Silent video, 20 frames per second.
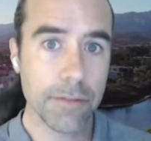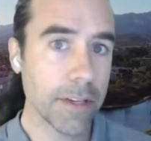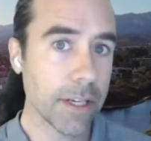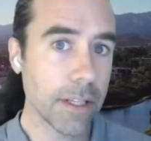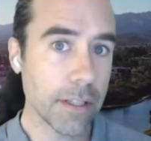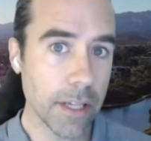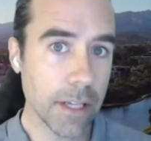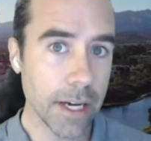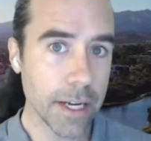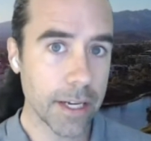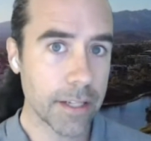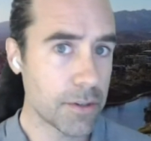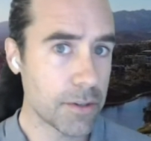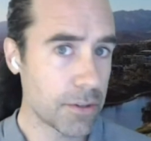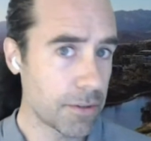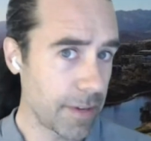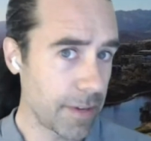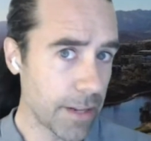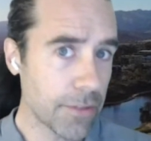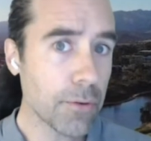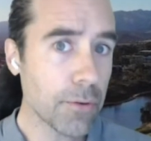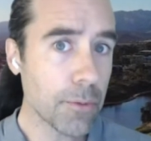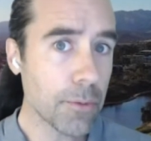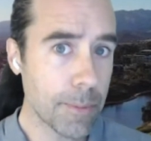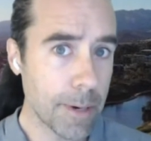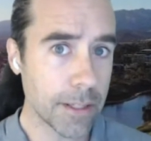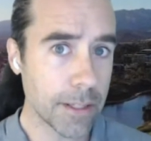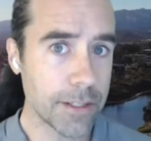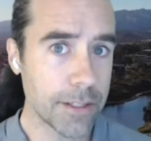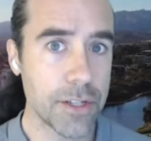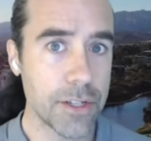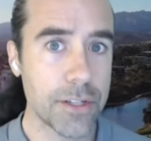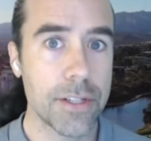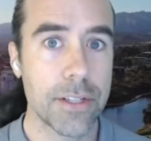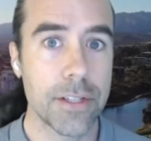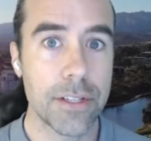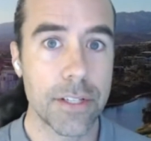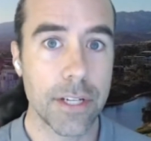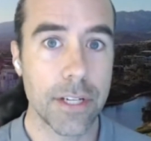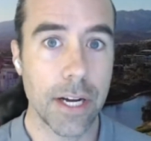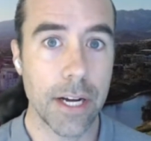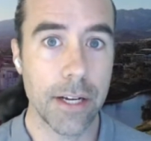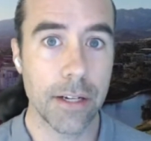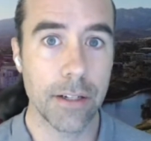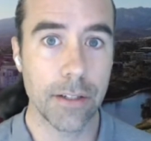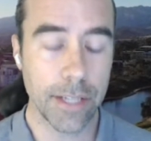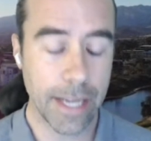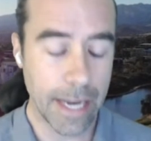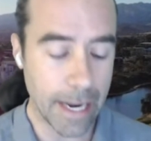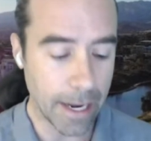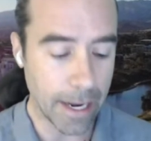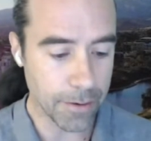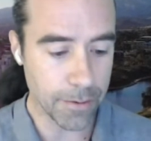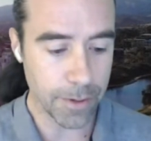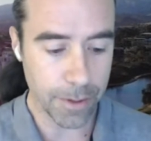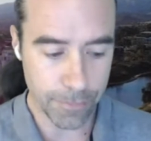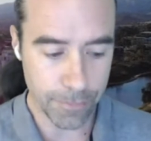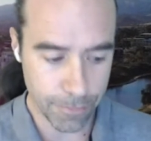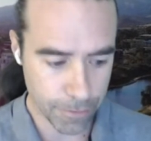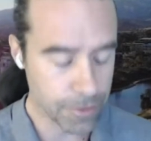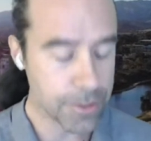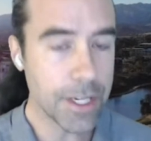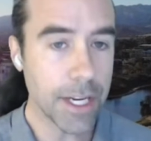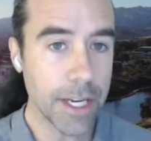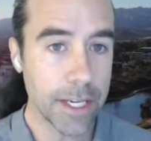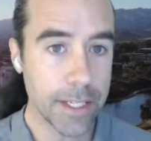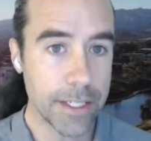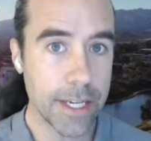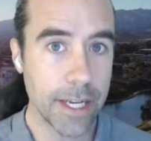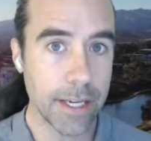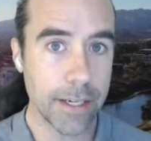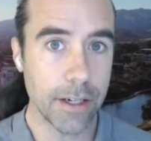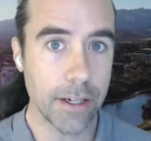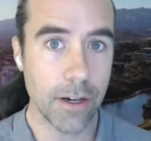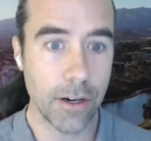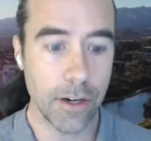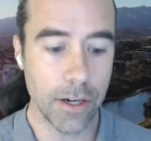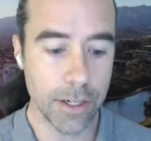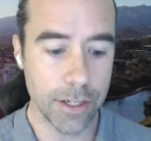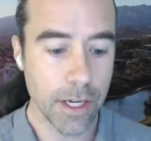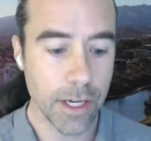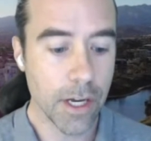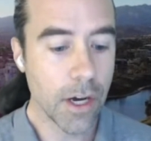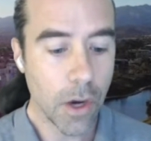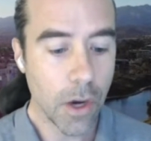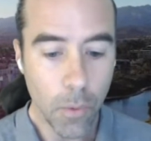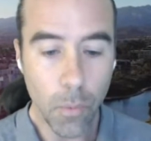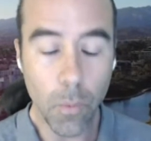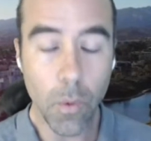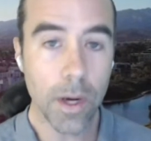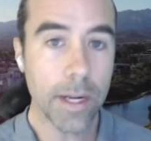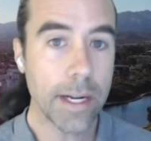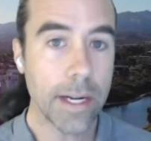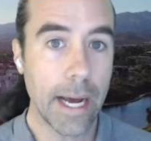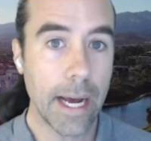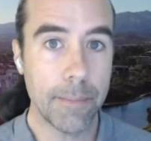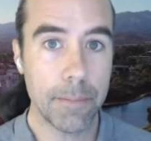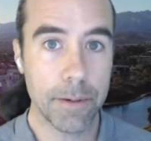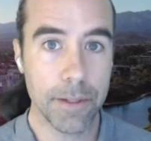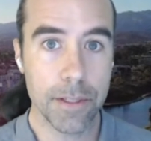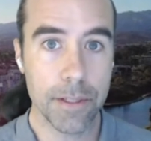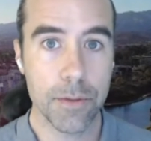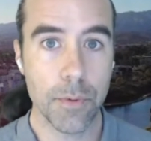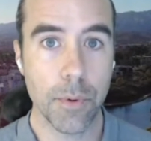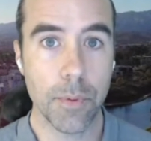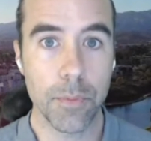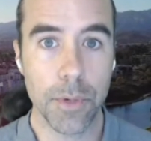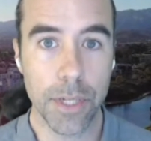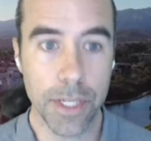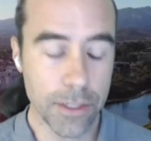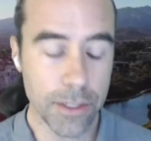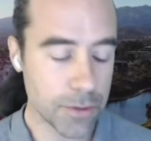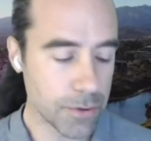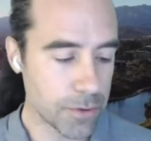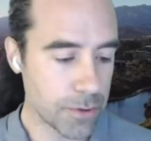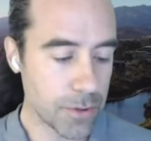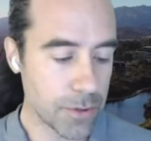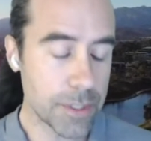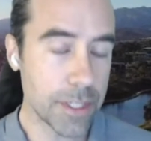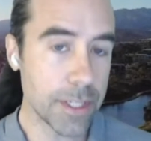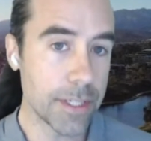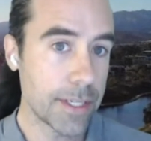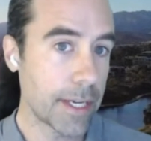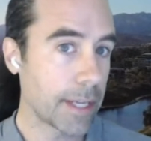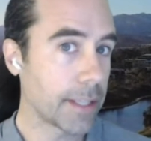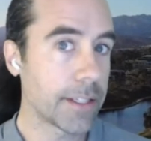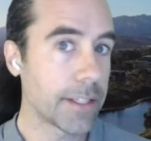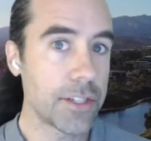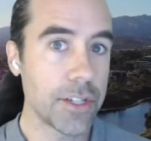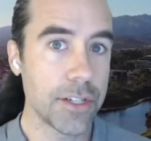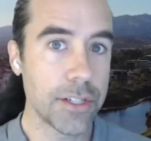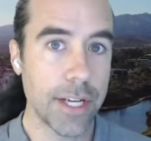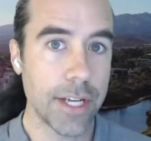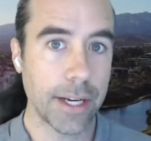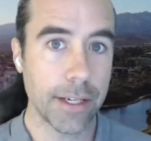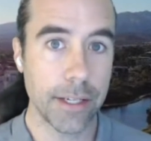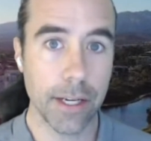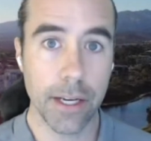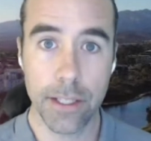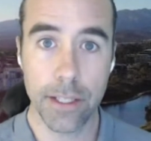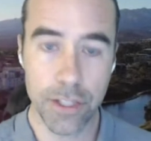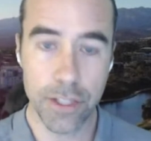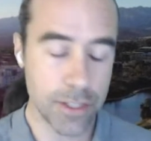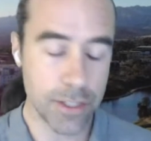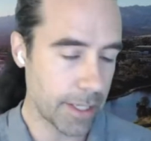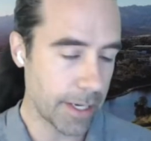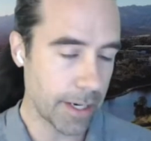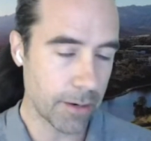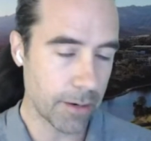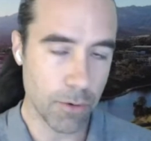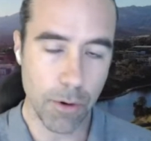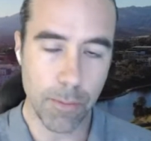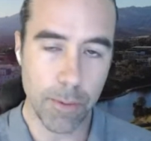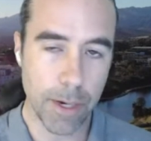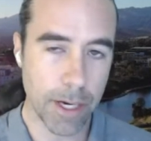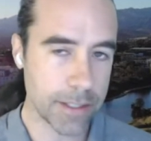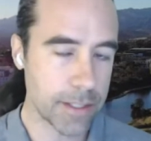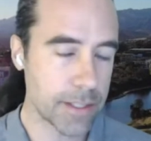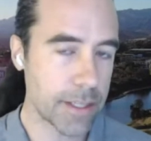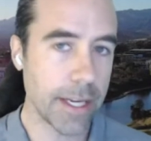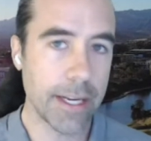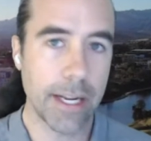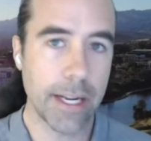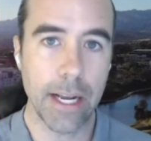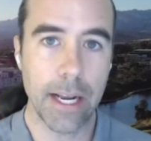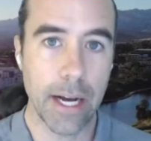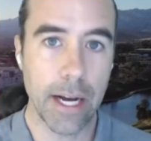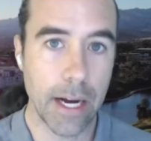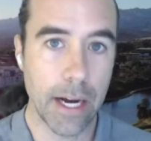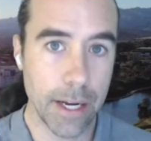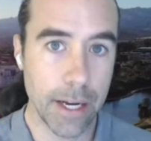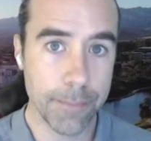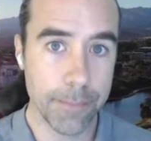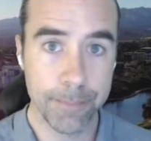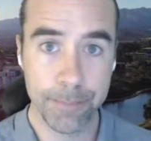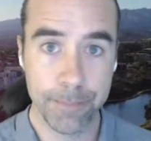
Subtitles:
like sort of anthropologist style, gathering firsthand data on what happens when we introduce intelligent technologies like robots and AI,